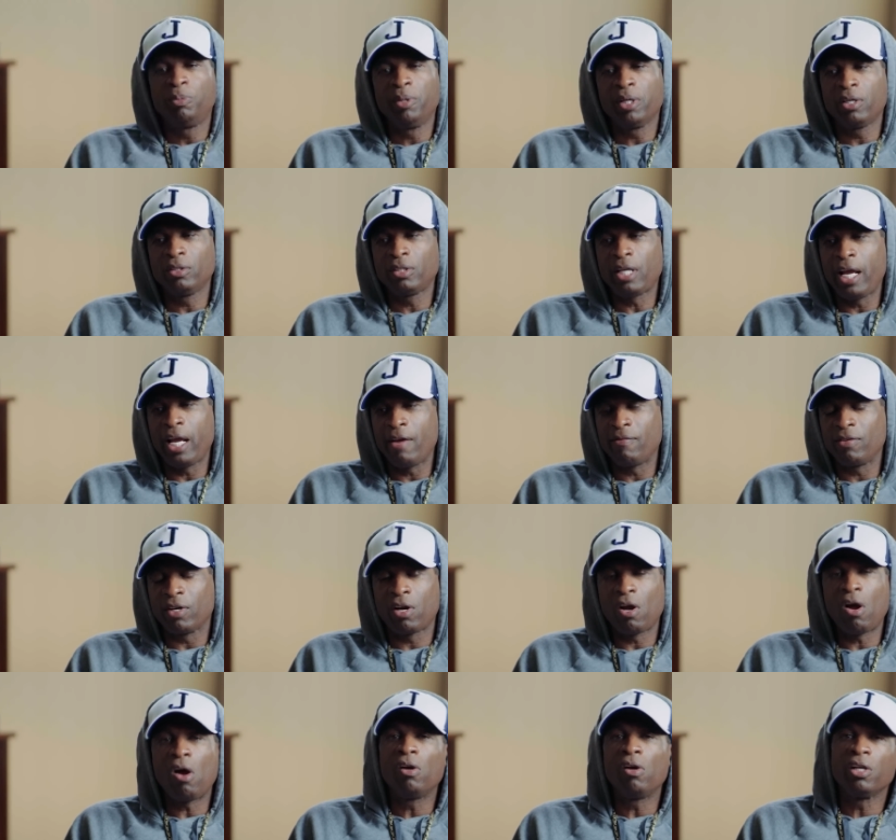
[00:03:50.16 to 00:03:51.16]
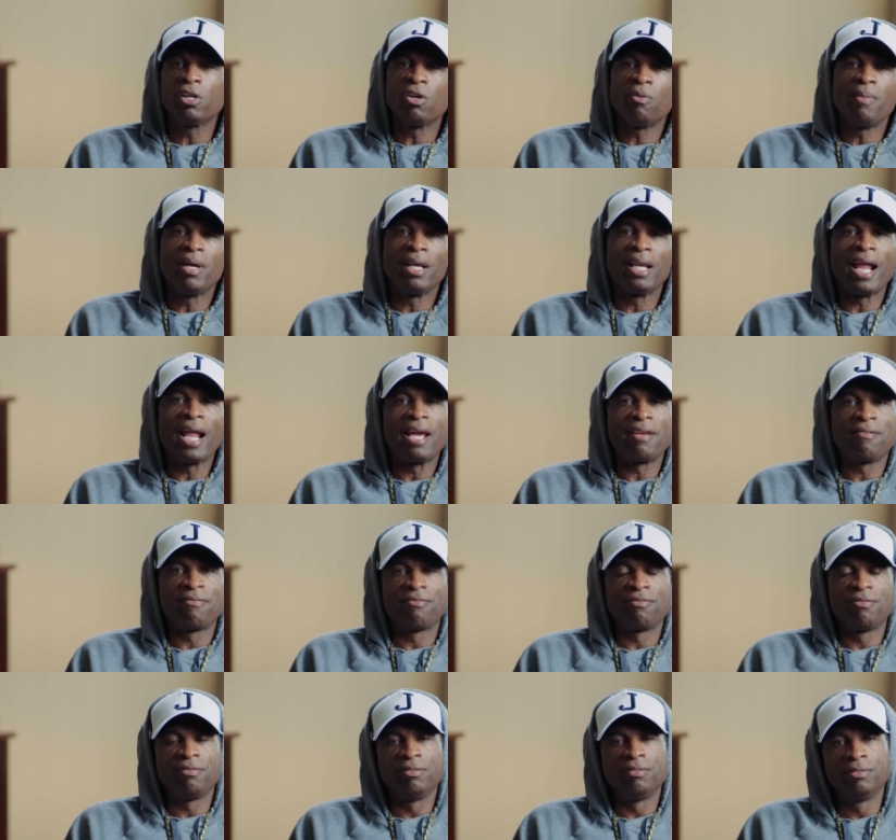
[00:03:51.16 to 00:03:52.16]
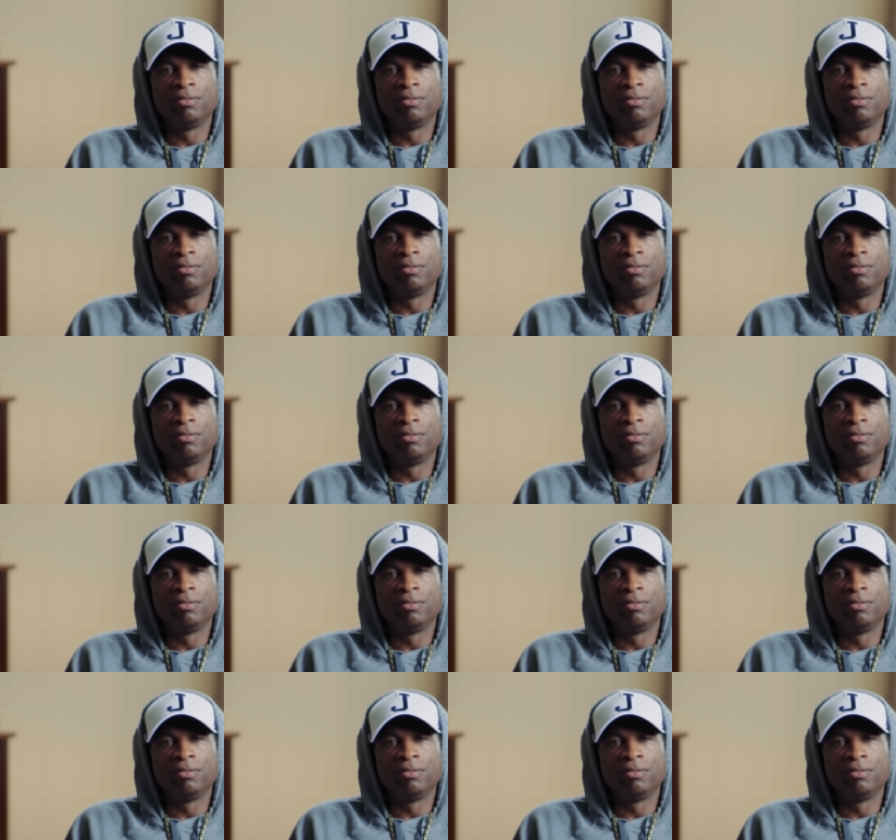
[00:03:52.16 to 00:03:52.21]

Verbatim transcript: Because I have a calling on my life